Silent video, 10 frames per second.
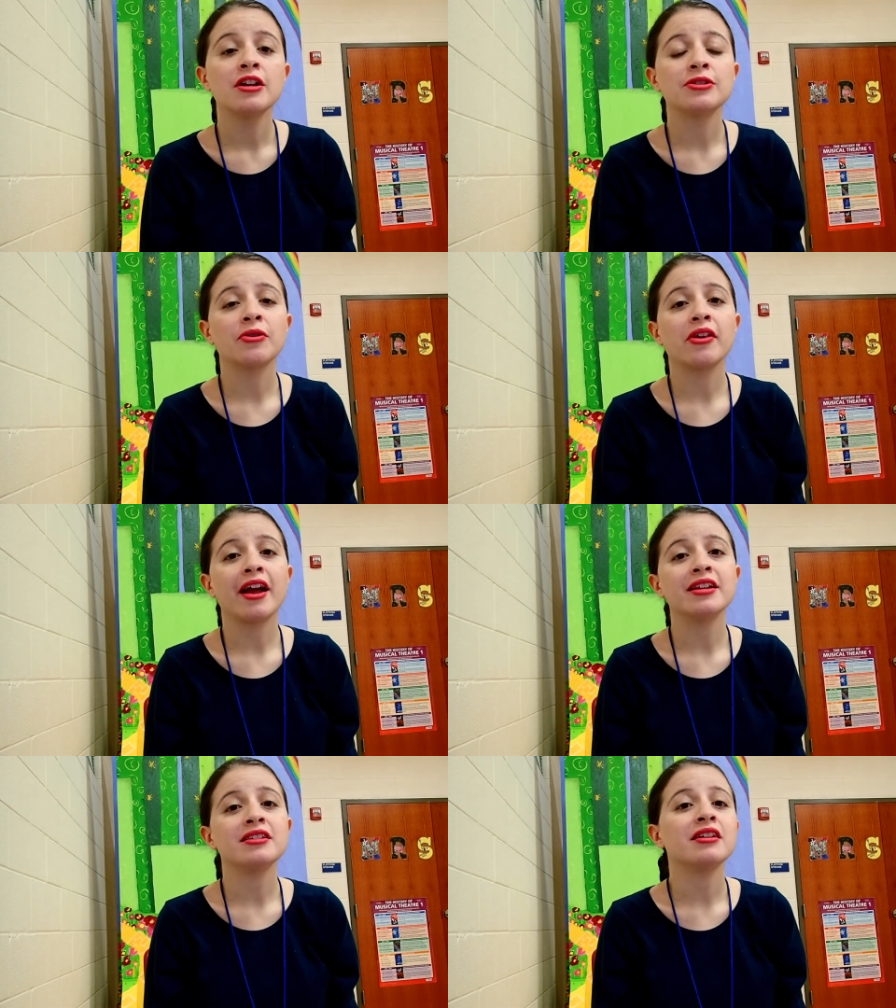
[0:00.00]
So the
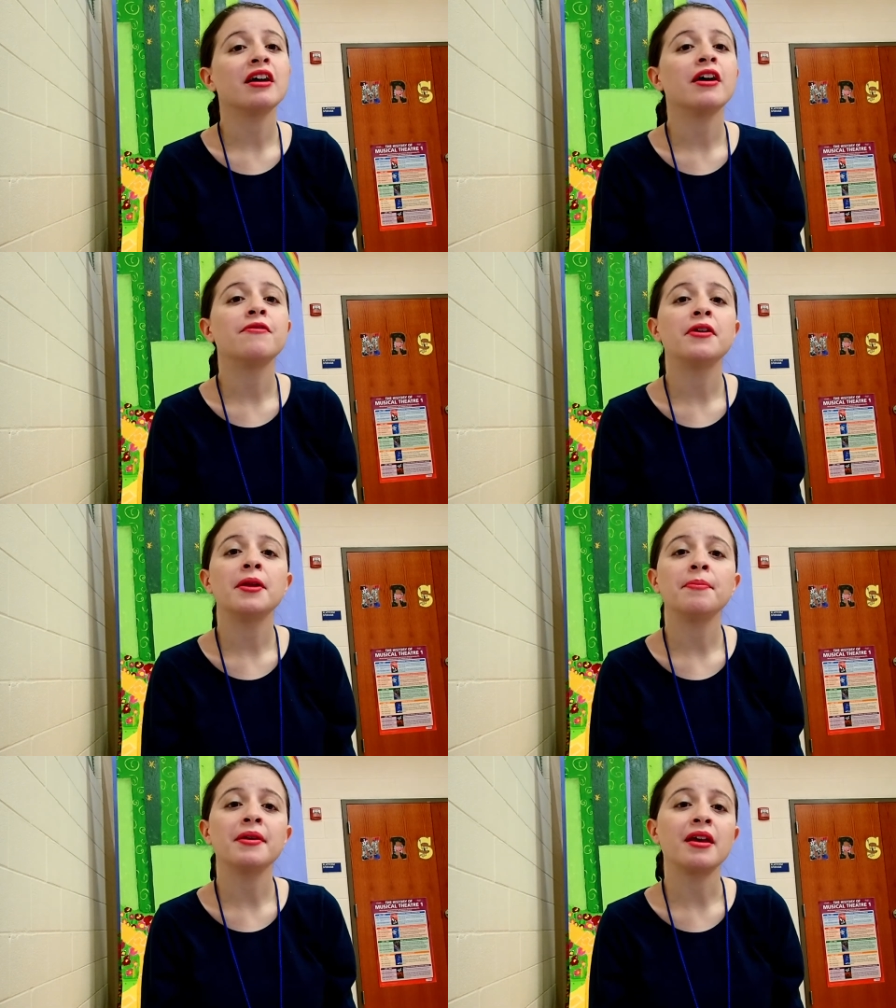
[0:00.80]
idea of
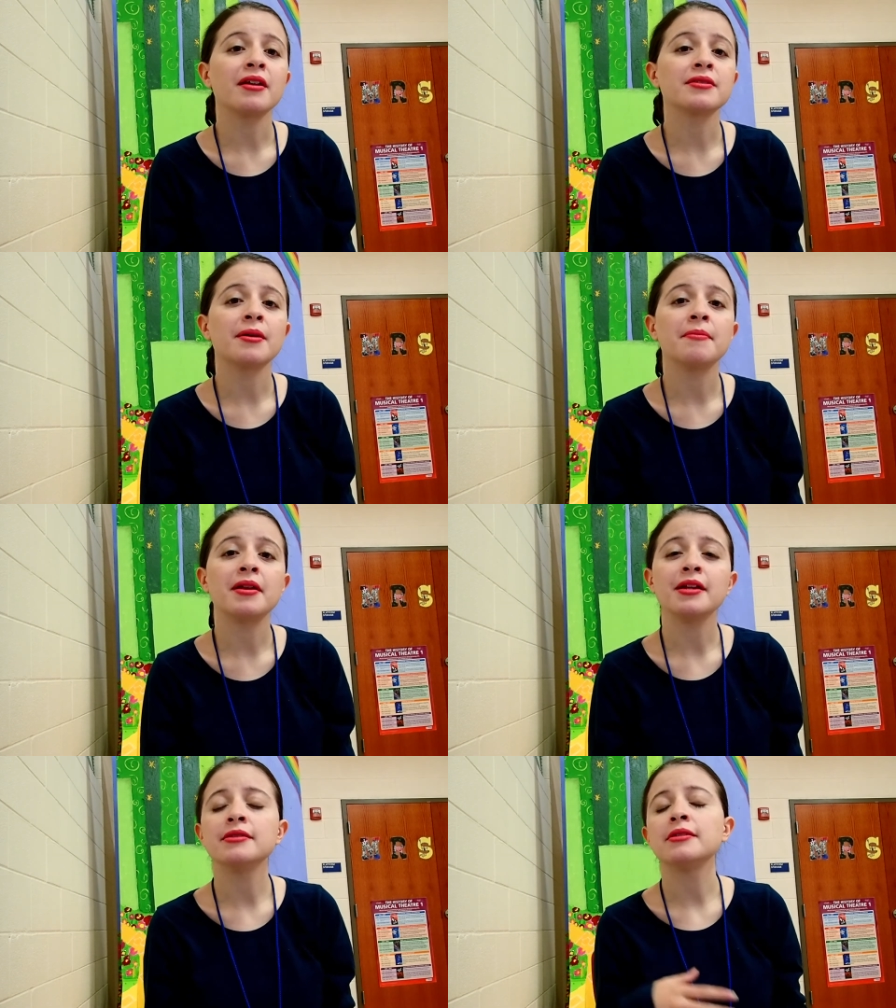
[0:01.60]
it being
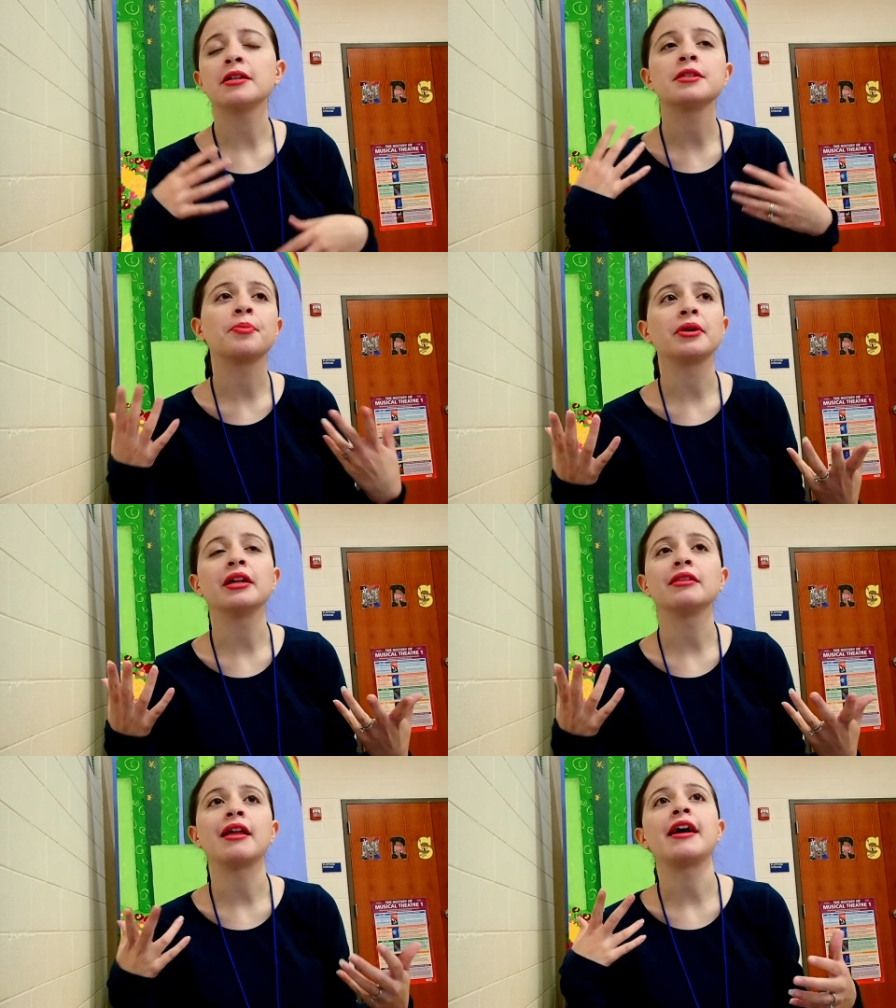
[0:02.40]
somebody's
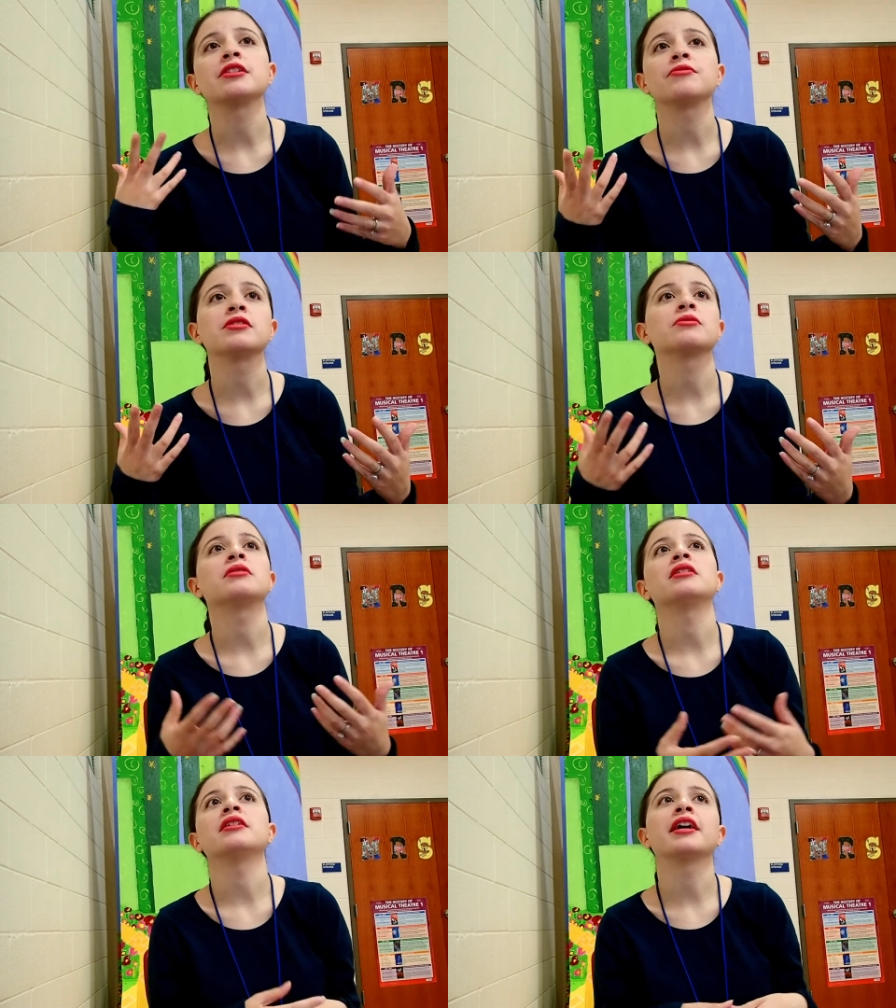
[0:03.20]
desperate last resort,